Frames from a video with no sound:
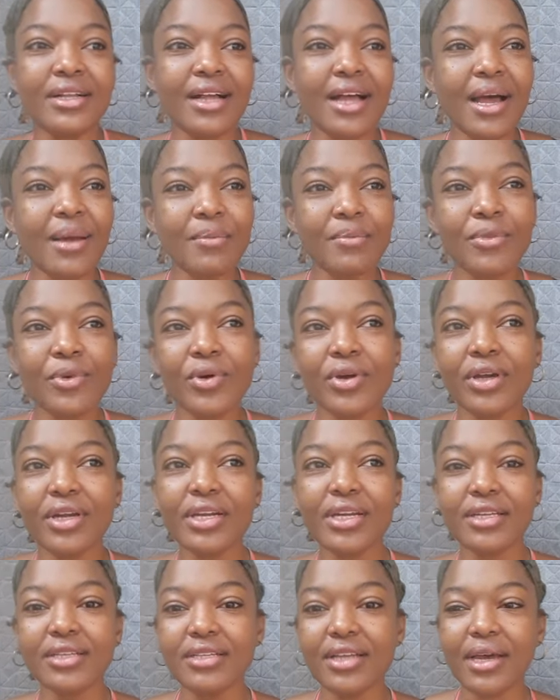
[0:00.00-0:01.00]
I'm more
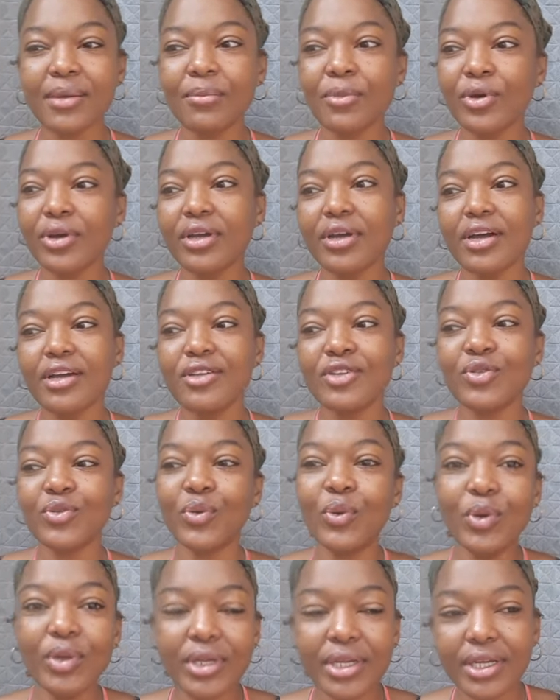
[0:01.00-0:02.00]
in I'm more
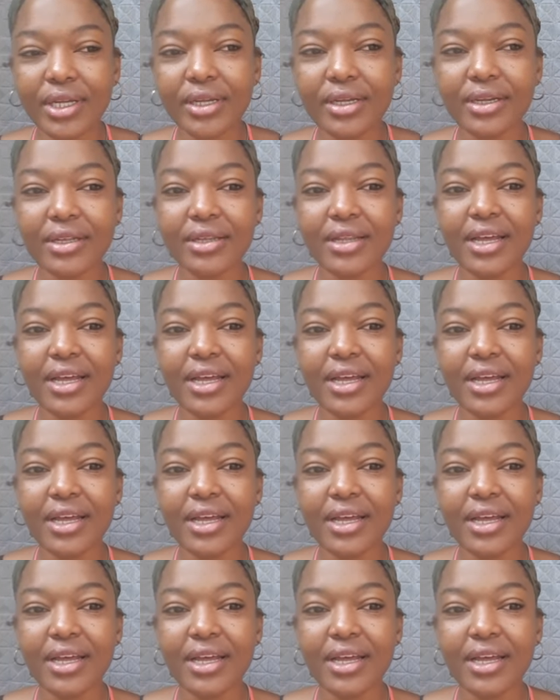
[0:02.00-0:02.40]
controlling